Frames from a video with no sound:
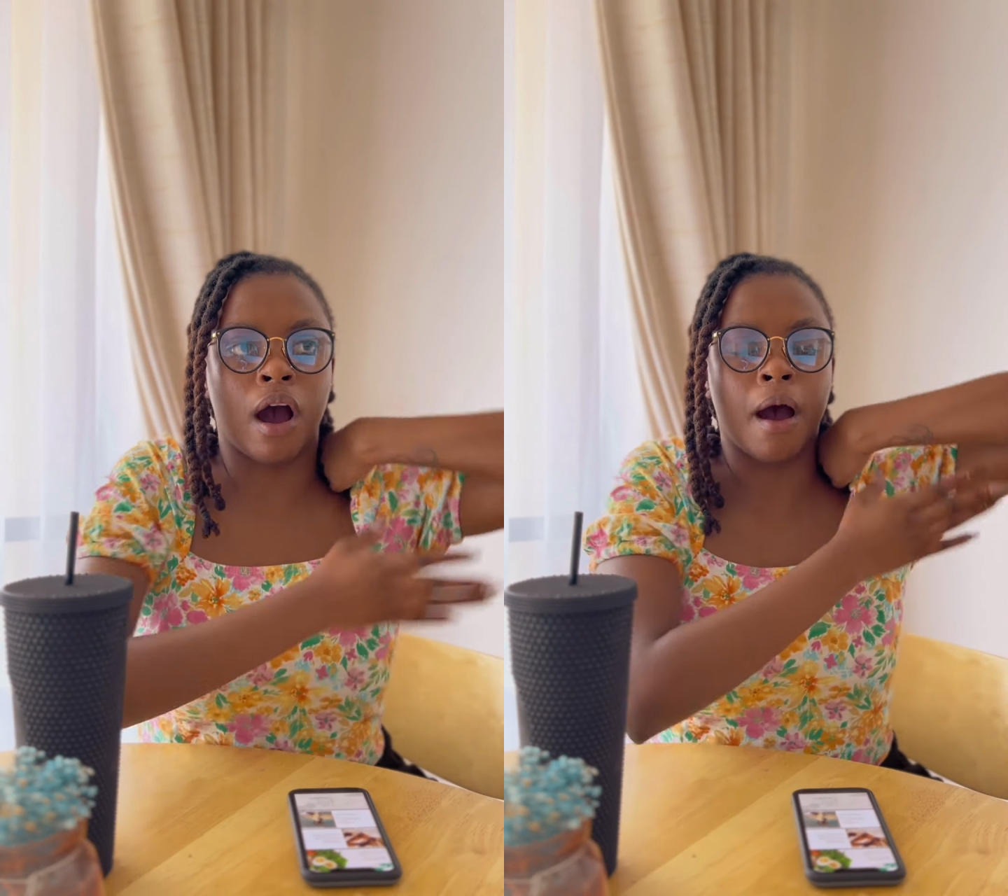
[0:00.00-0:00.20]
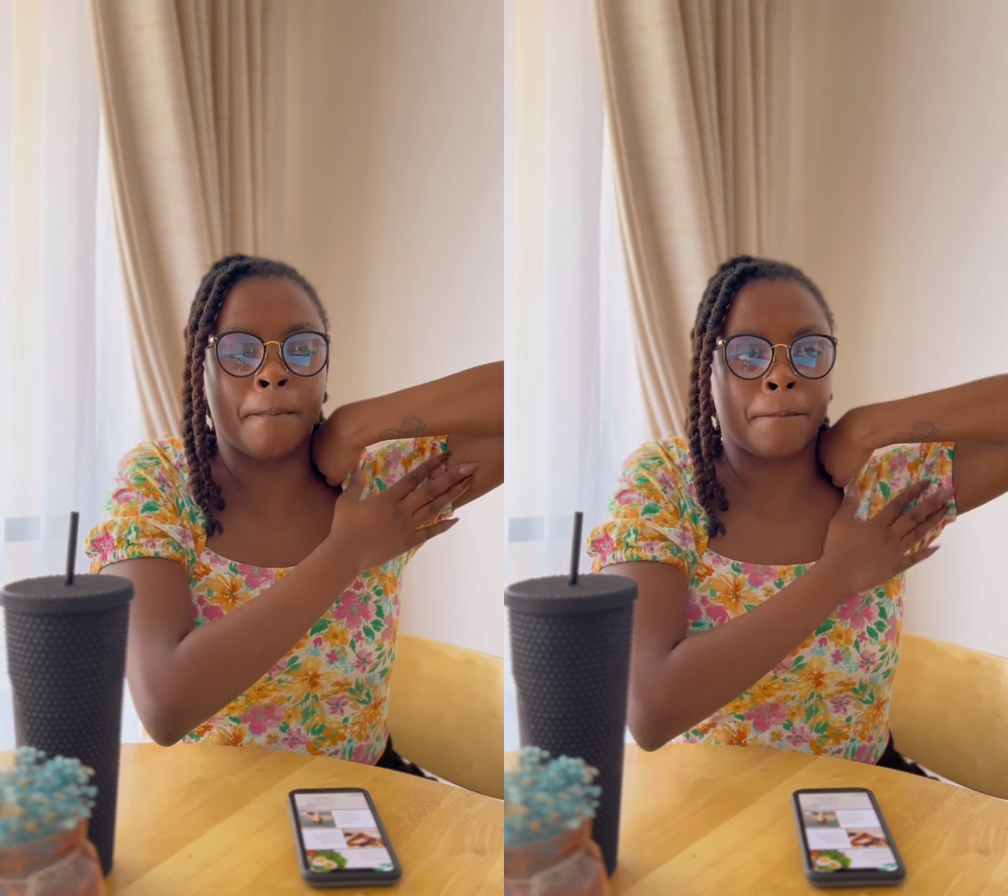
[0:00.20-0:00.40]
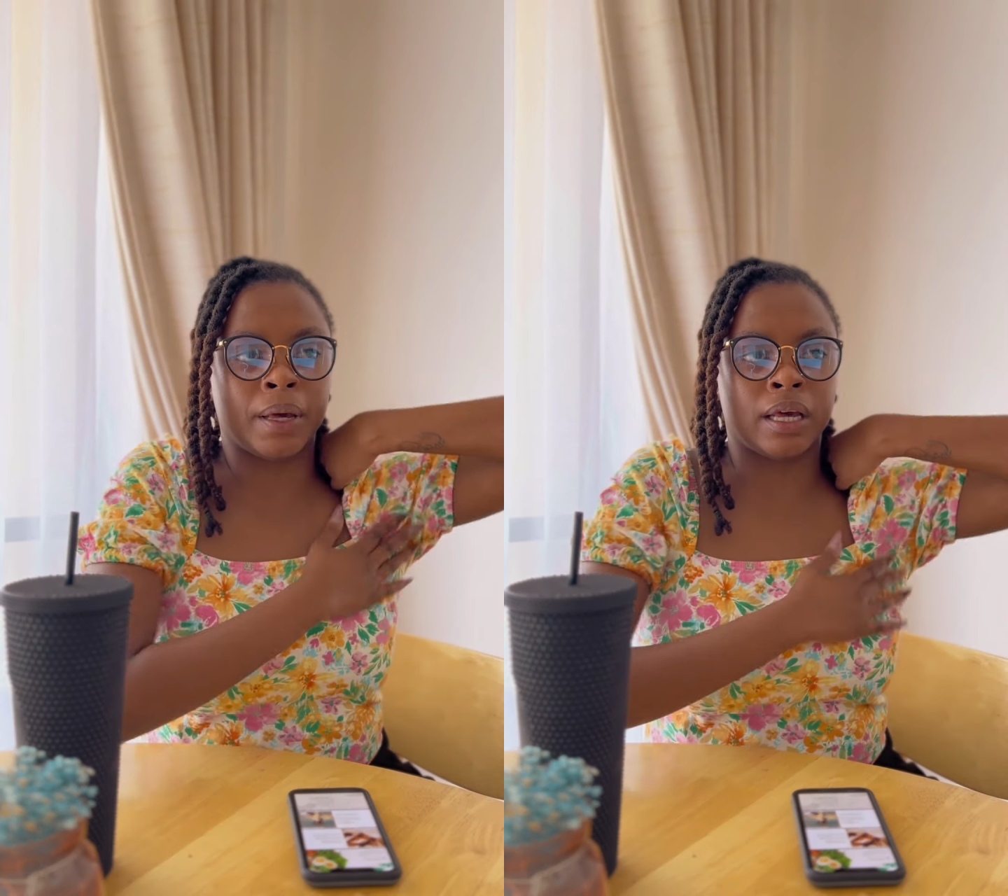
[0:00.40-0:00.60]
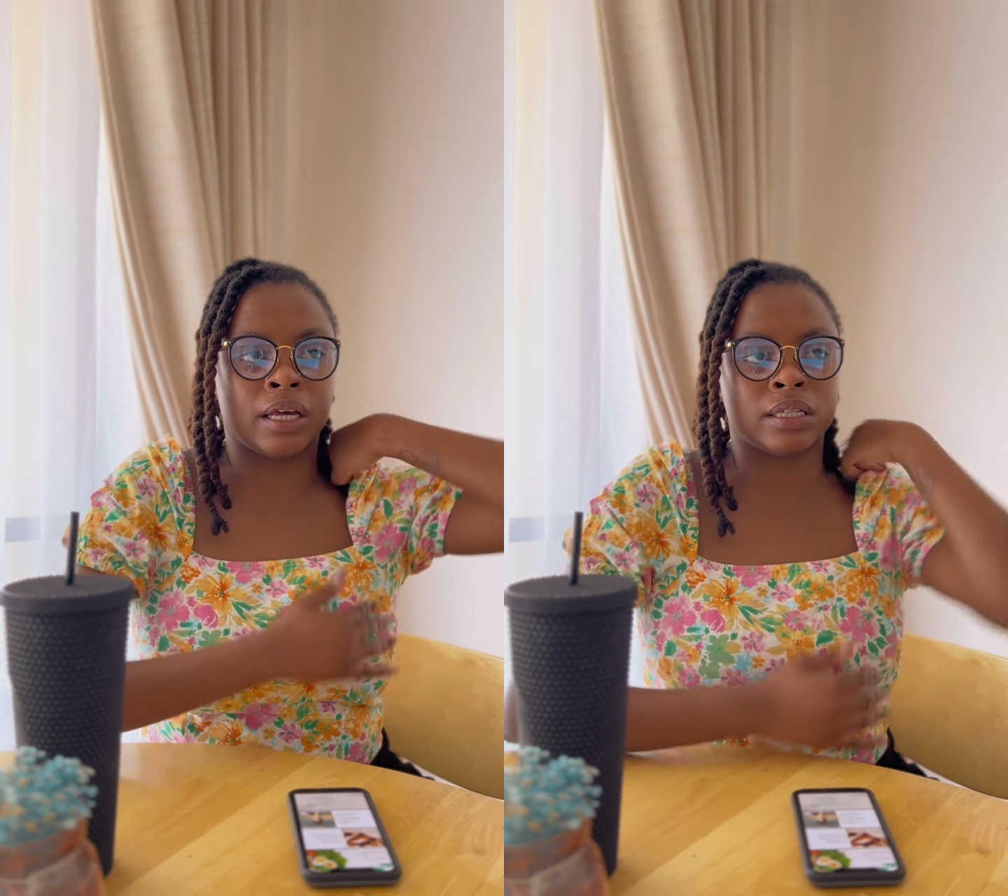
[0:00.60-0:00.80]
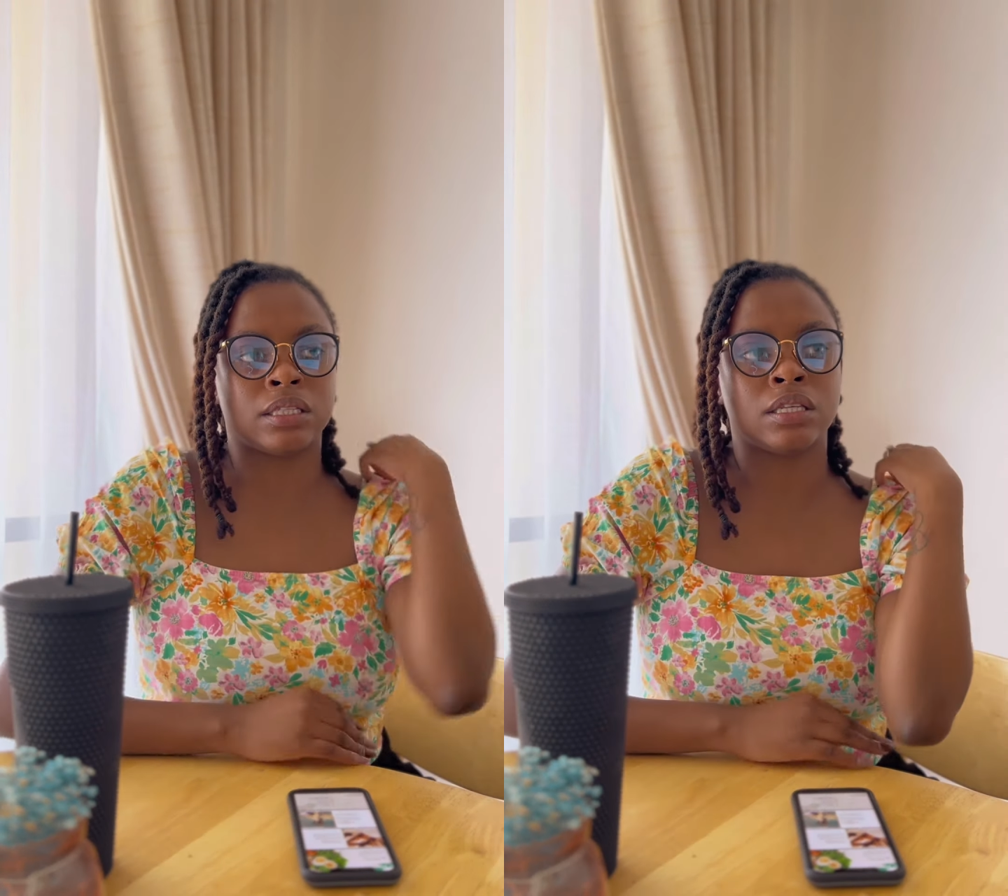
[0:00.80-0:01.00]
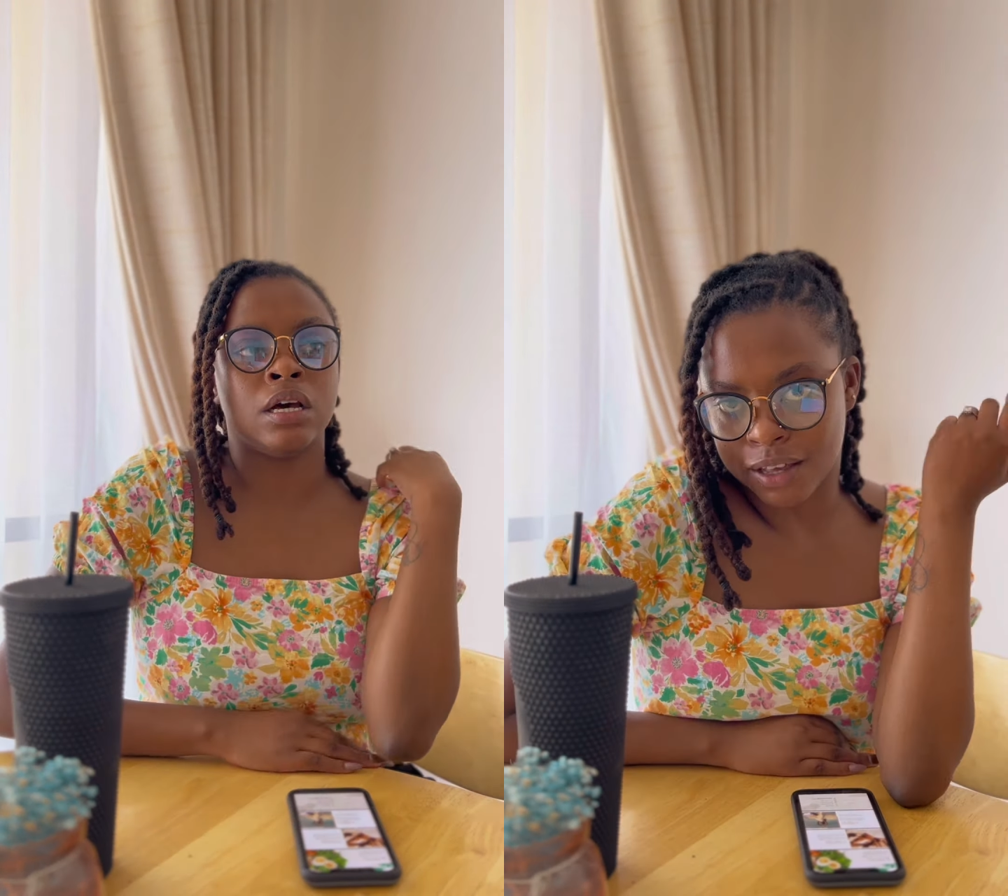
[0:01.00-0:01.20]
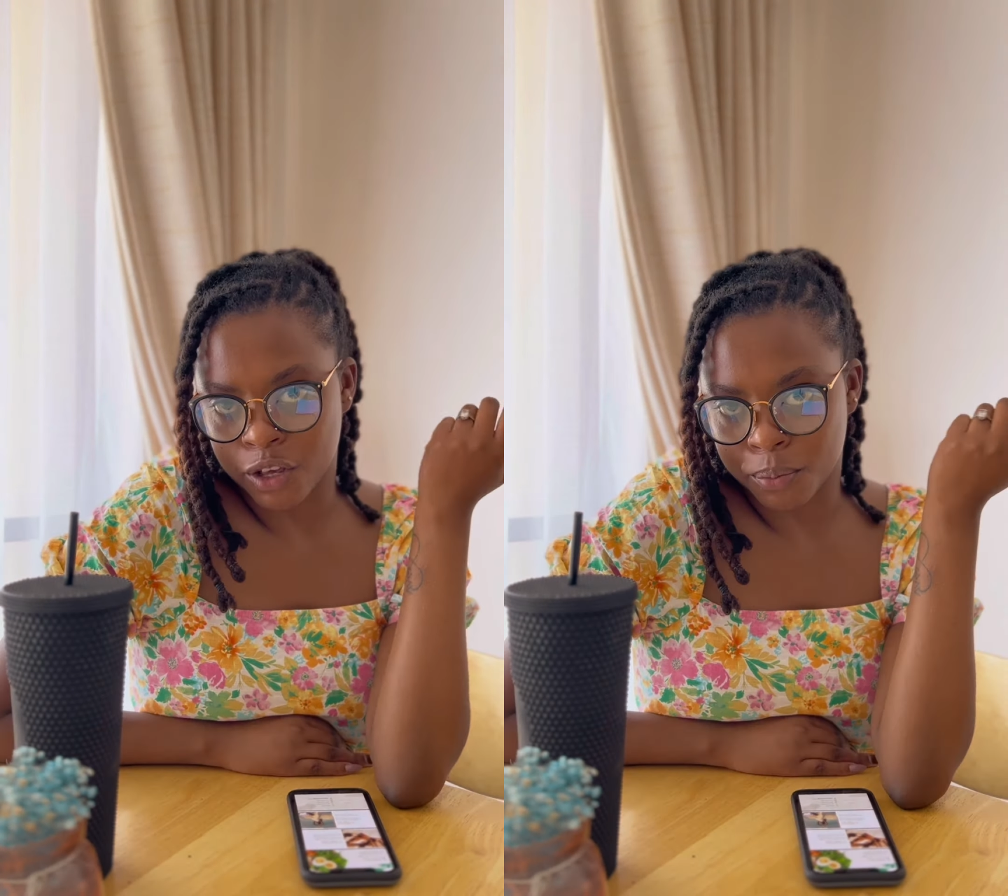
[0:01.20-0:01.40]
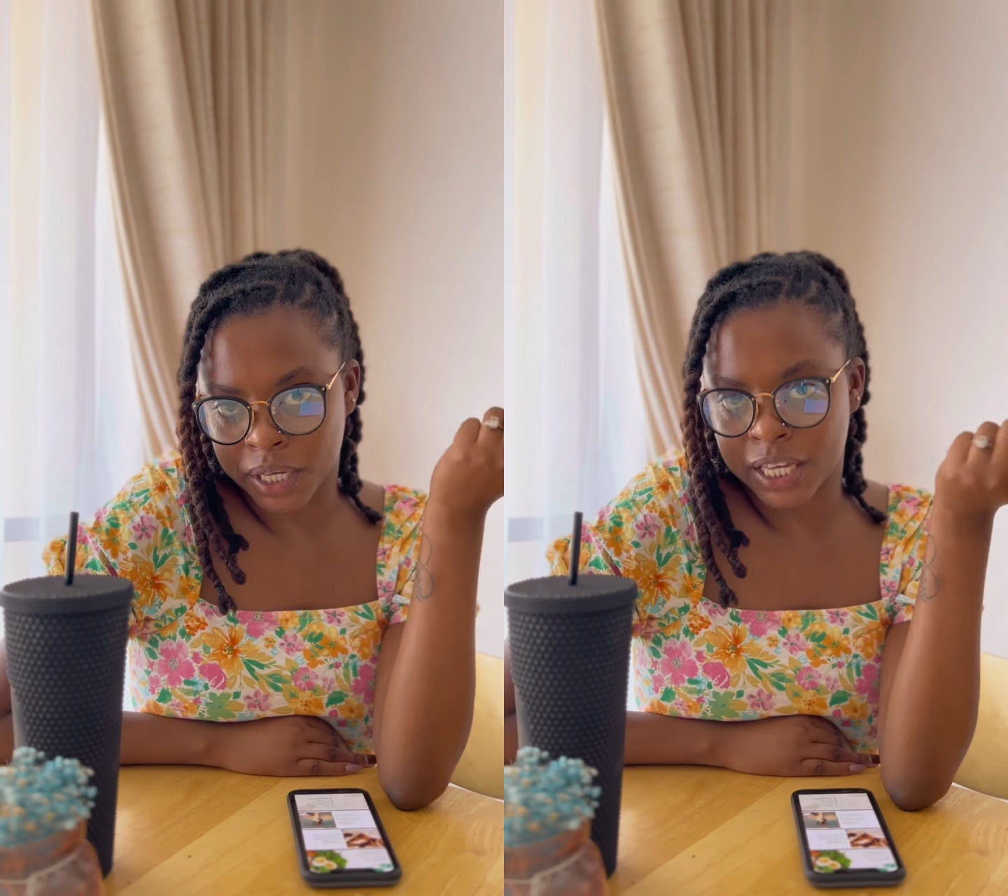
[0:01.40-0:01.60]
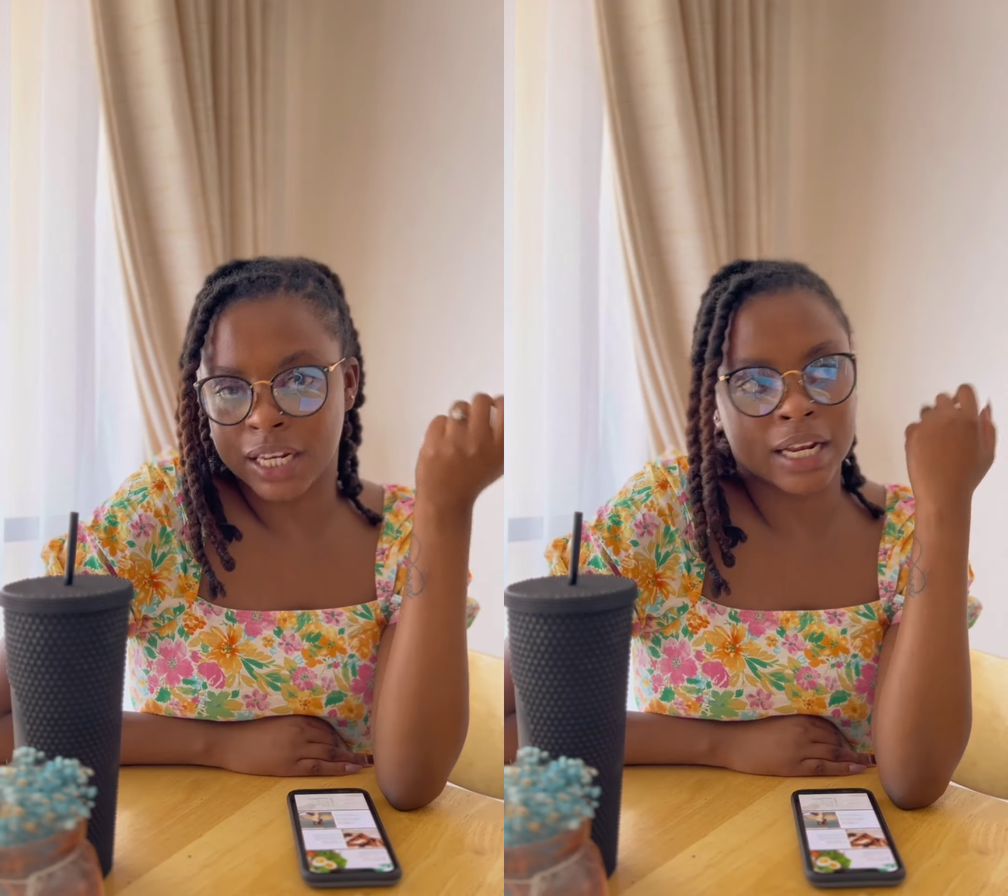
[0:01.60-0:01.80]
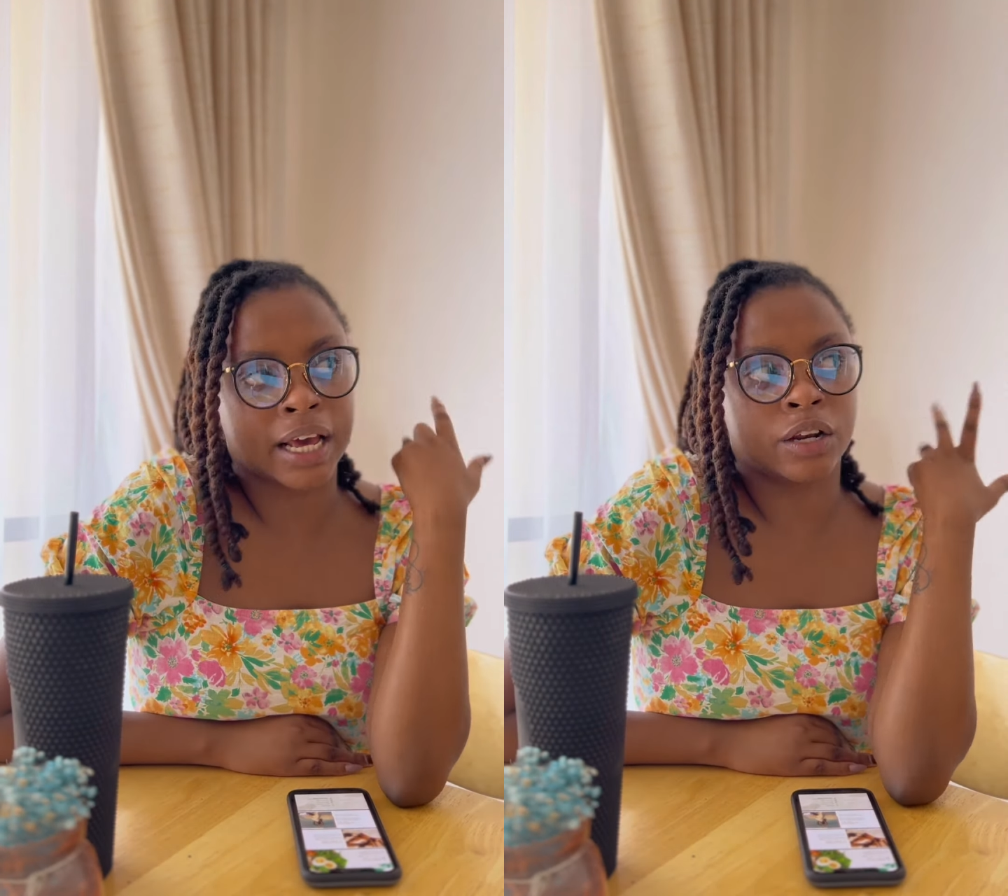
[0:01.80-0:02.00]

armpits, your bikini line.